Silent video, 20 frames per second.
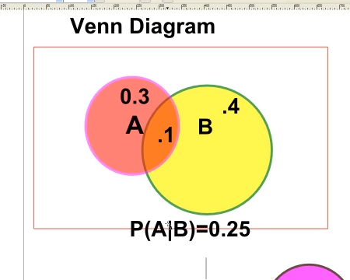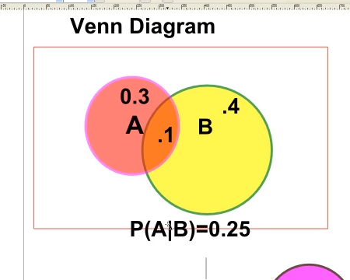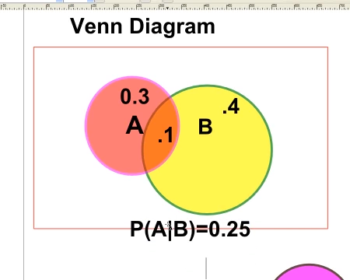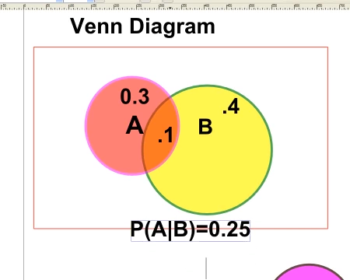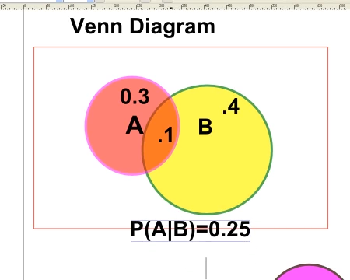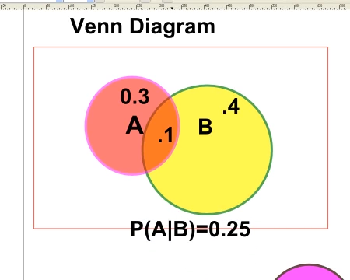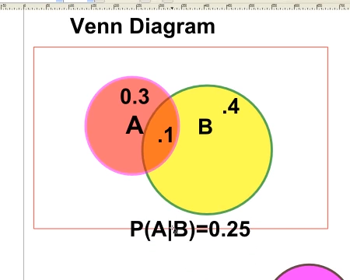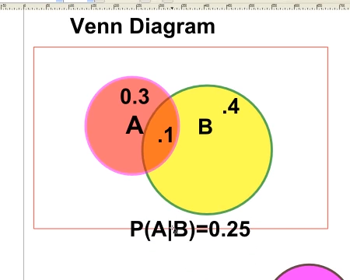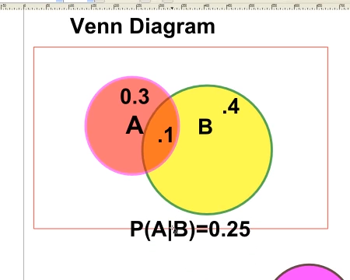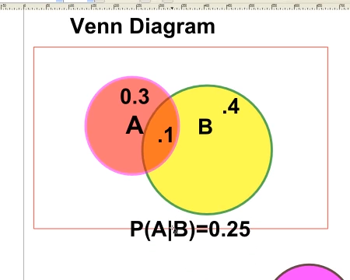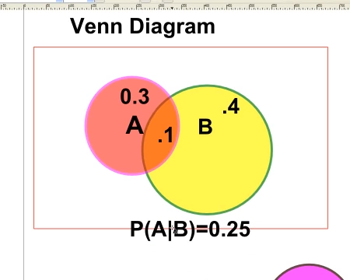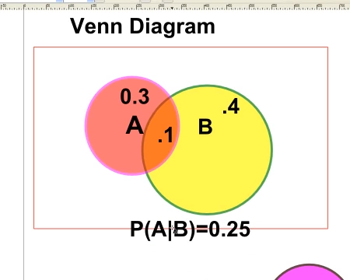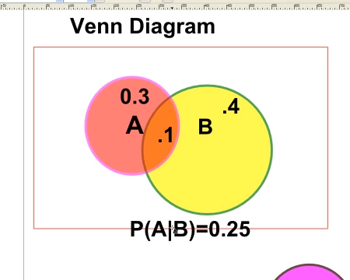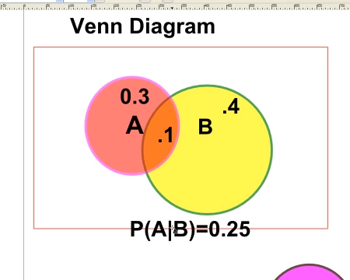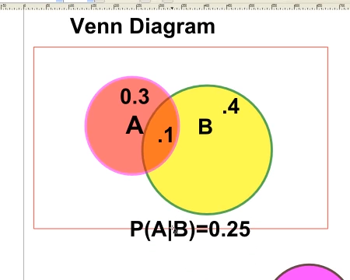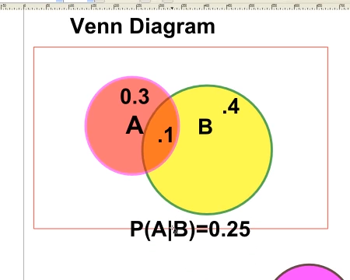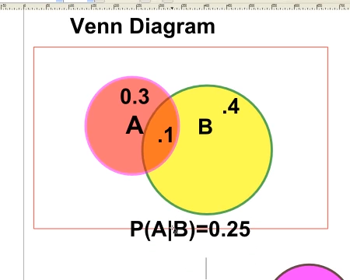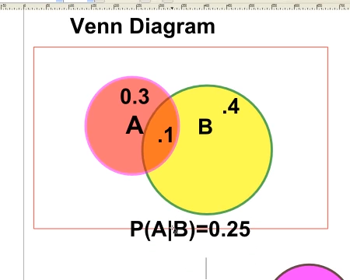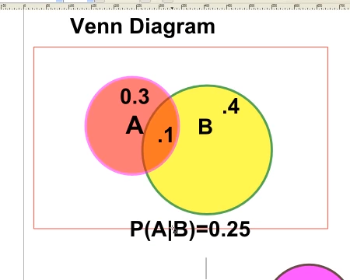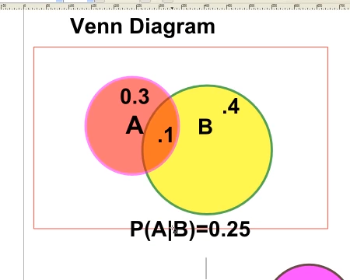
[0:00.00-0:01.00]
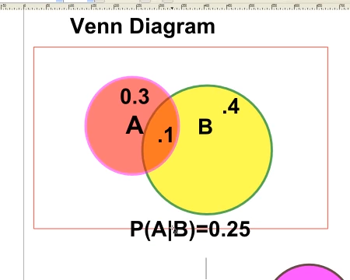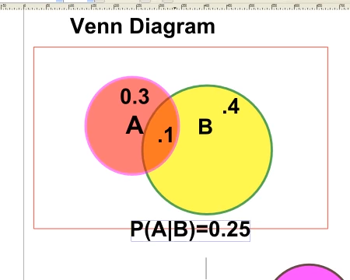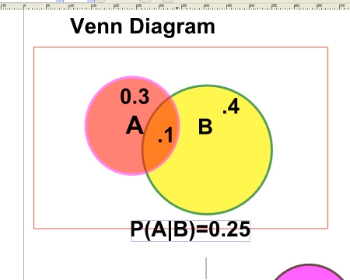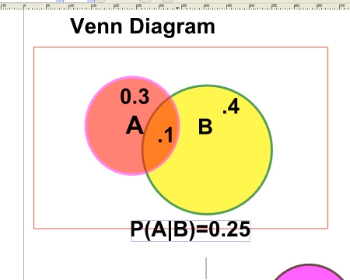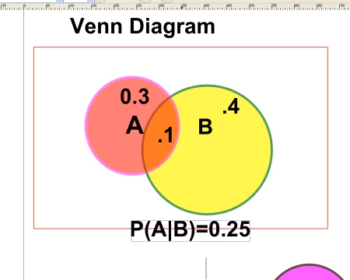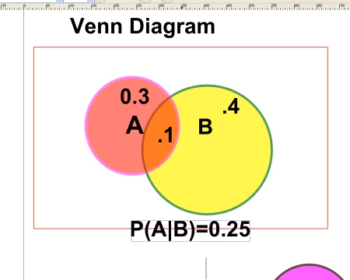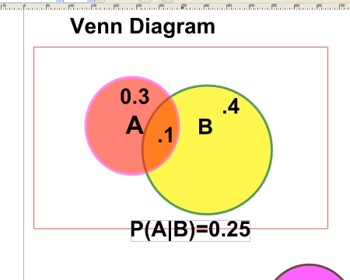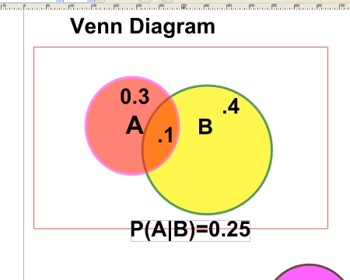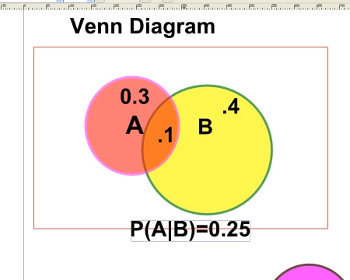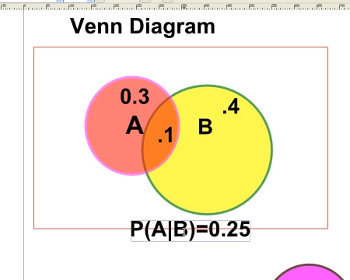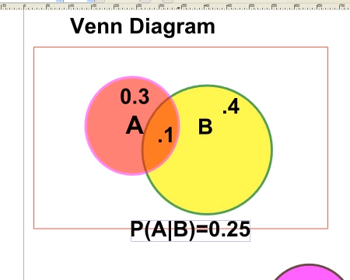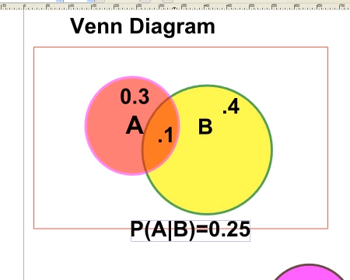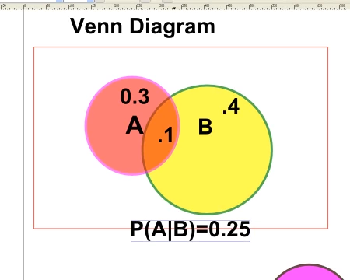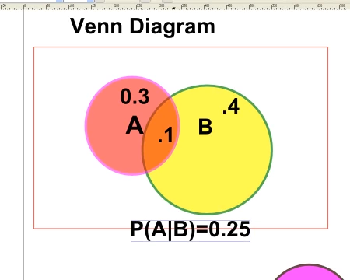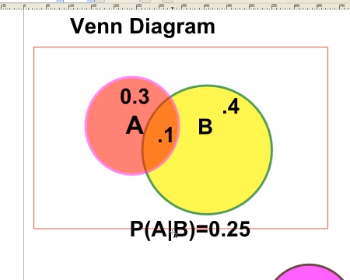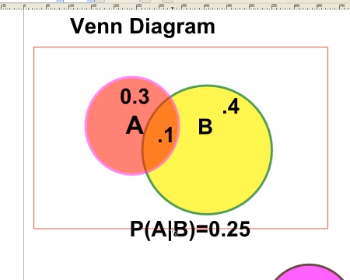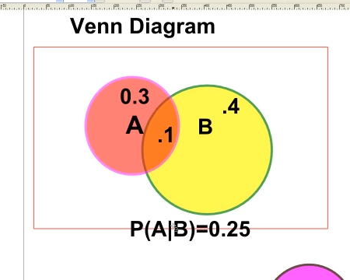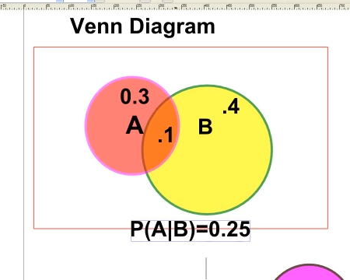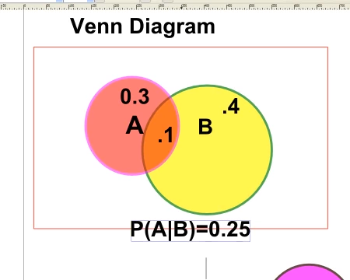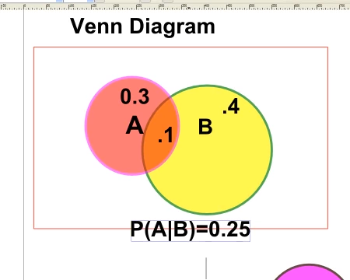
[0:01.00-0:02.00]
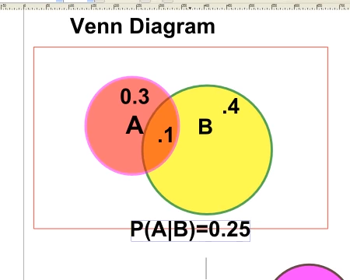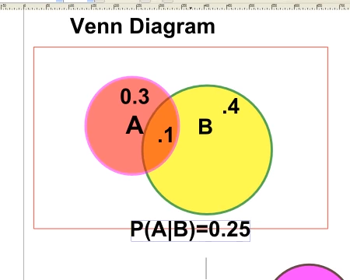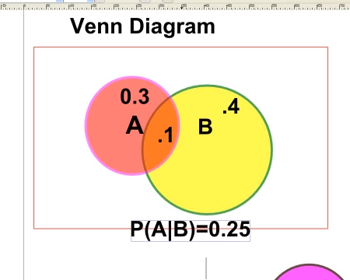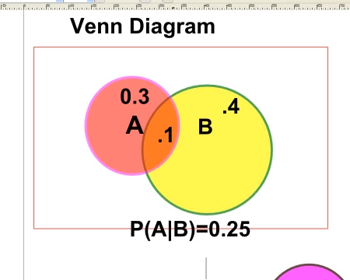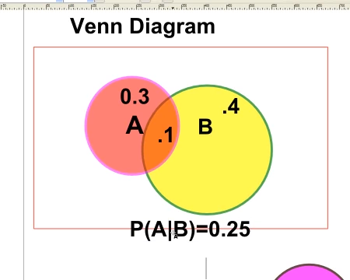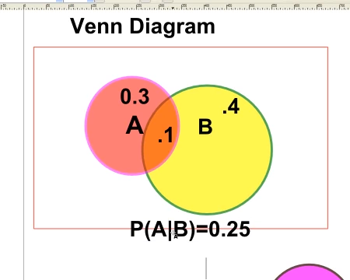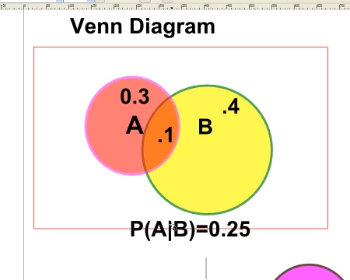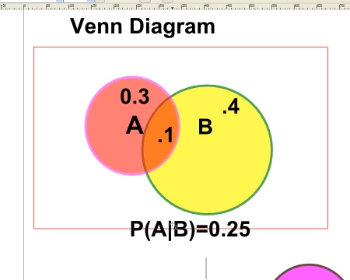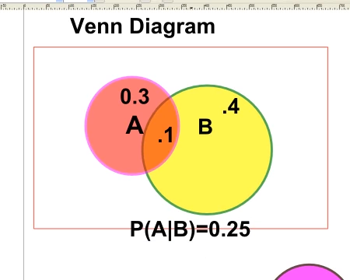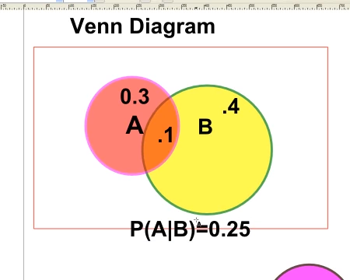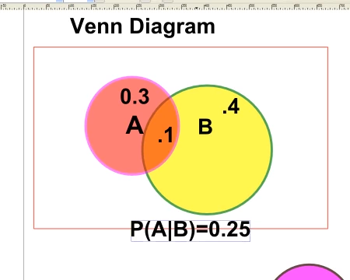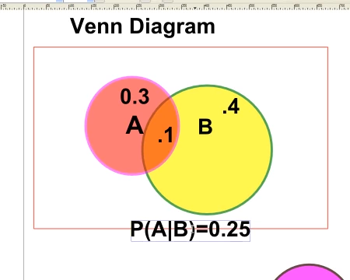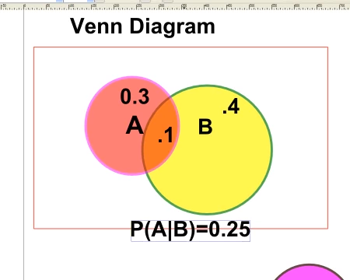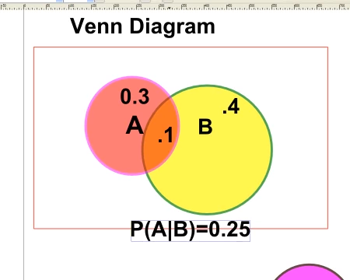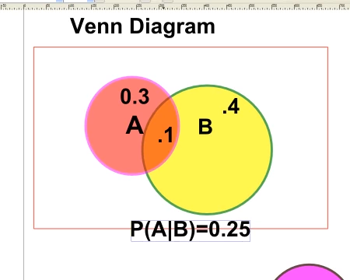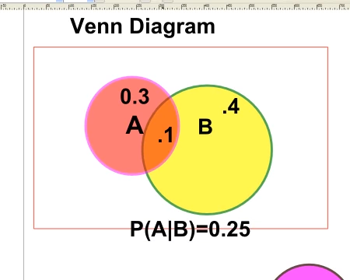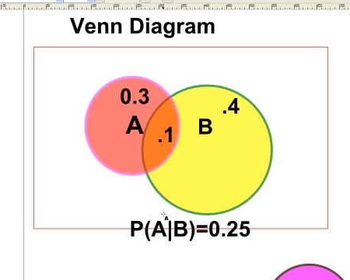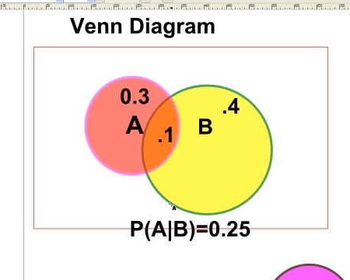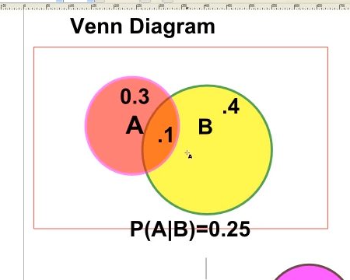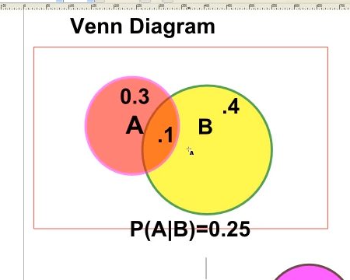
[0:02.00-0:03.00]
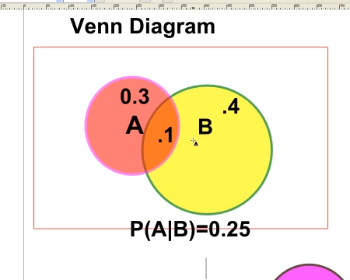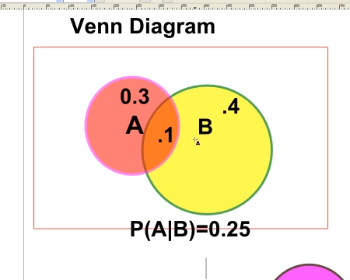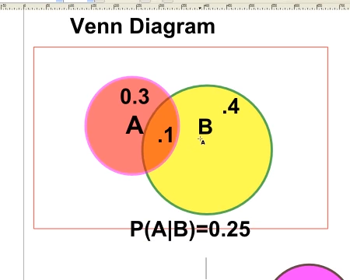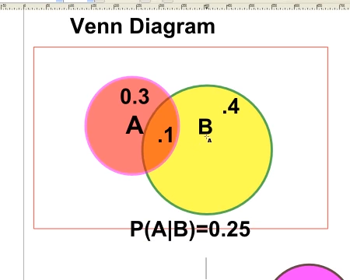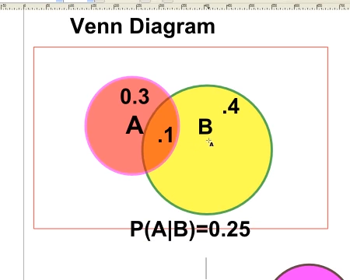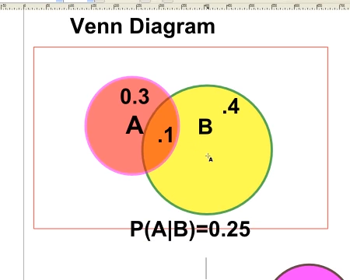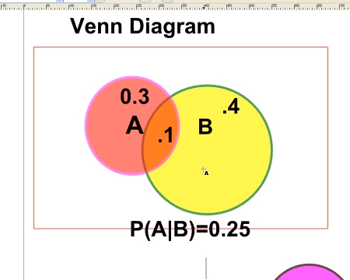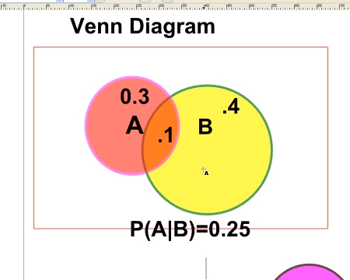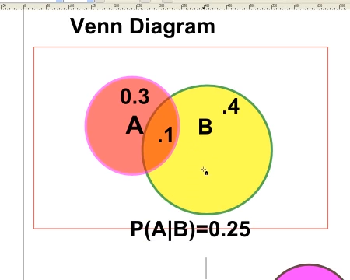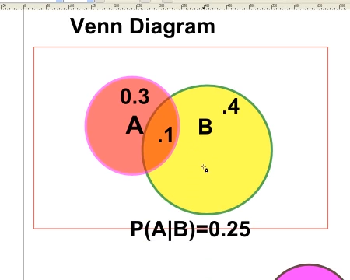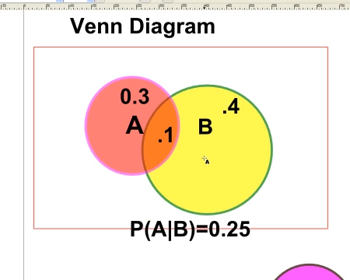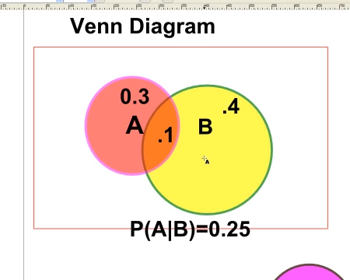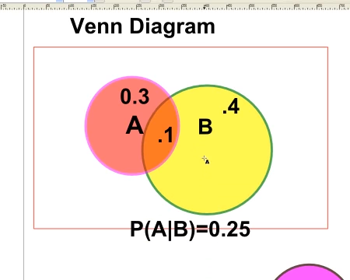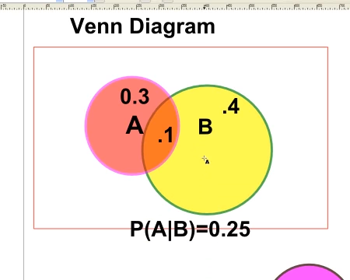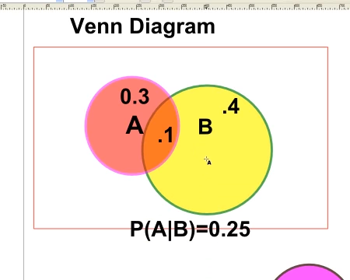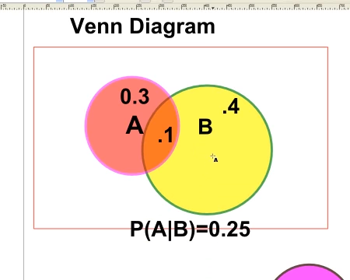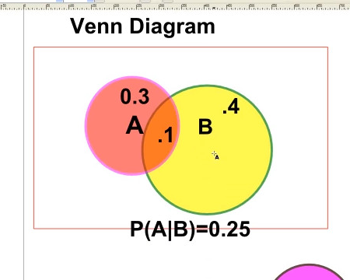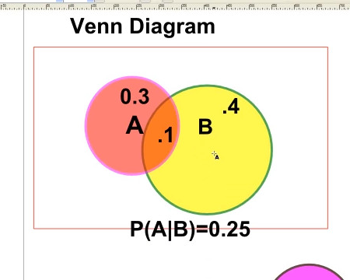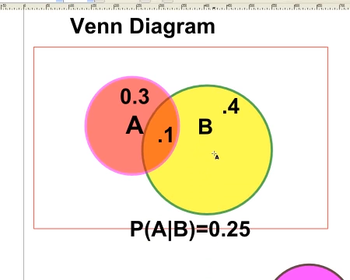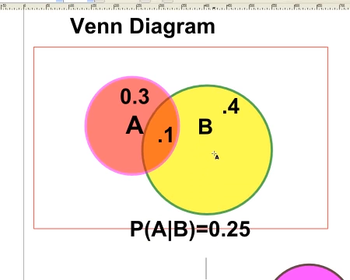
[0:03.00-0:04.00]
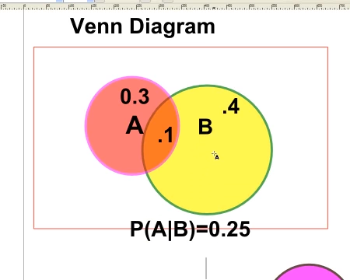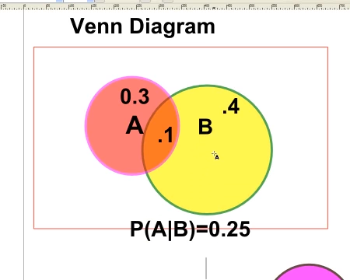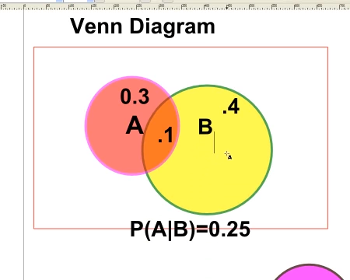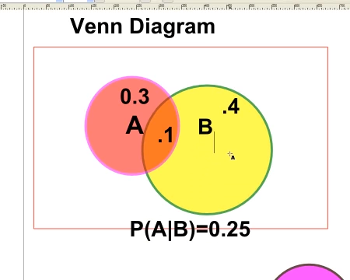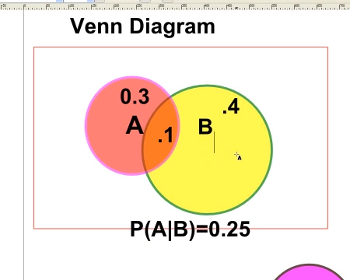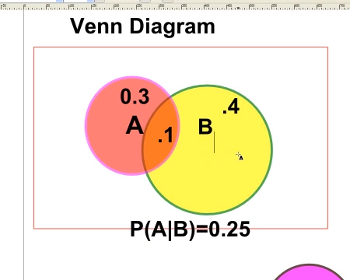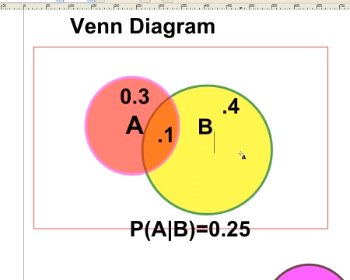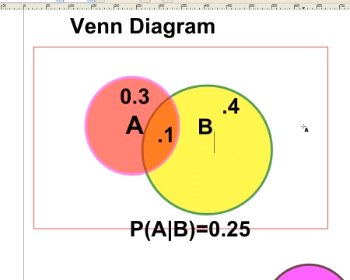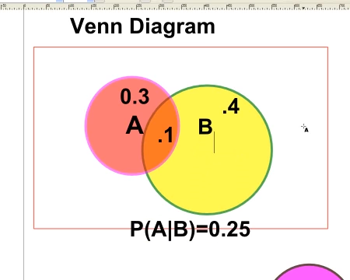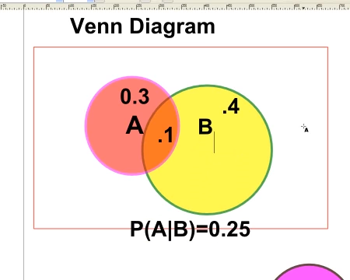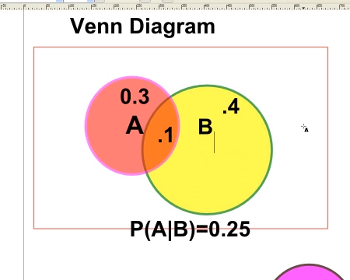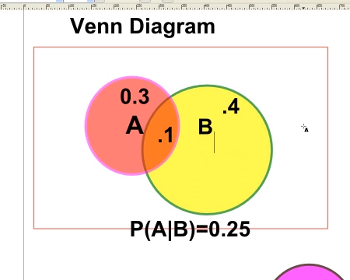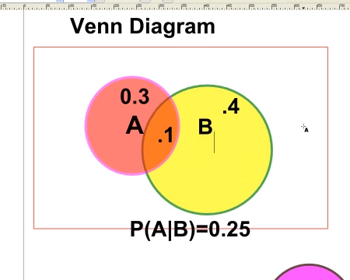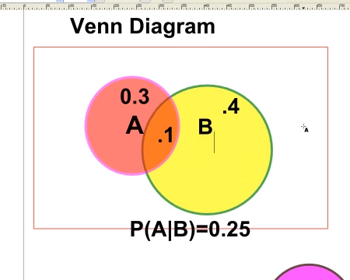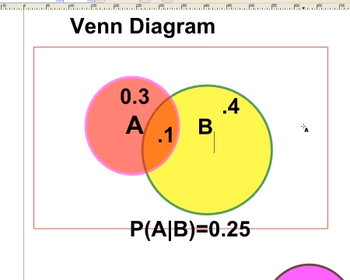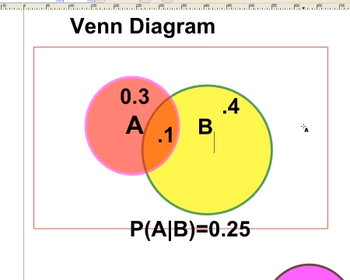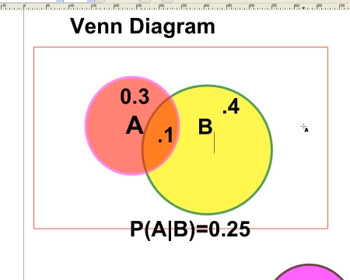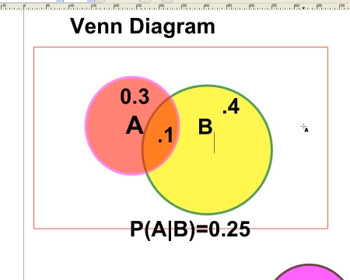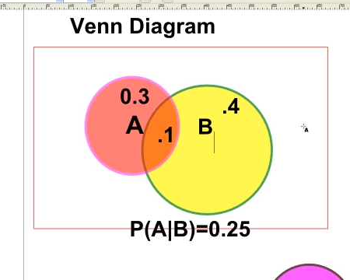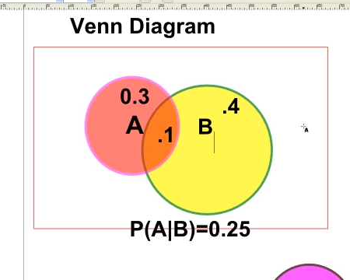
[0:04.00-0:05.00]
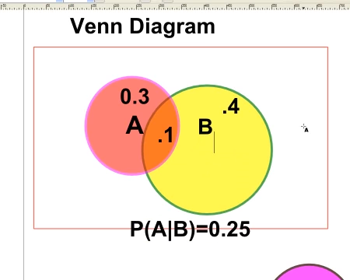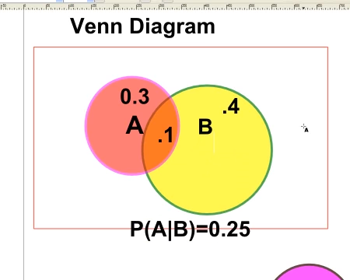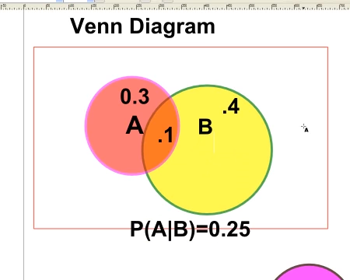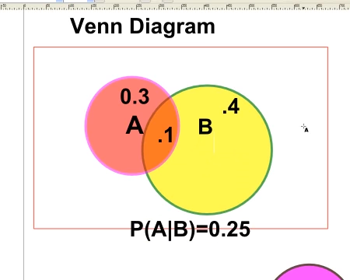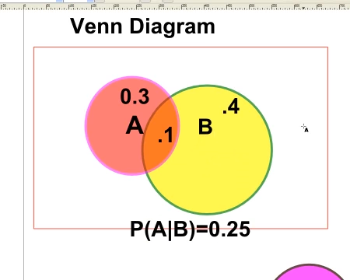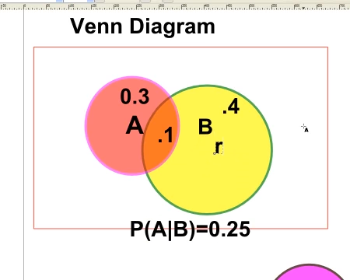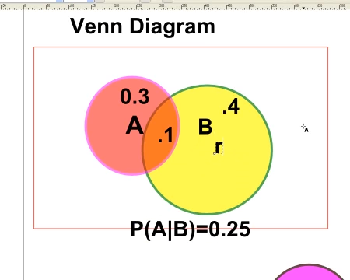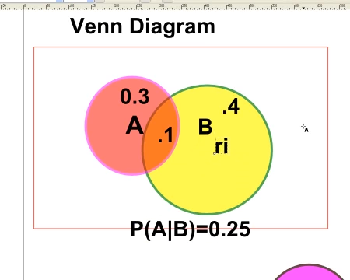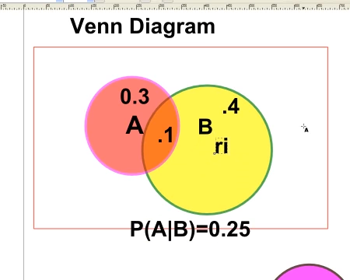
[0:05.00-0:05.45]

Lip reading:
No face is visible, so there are no lips to read.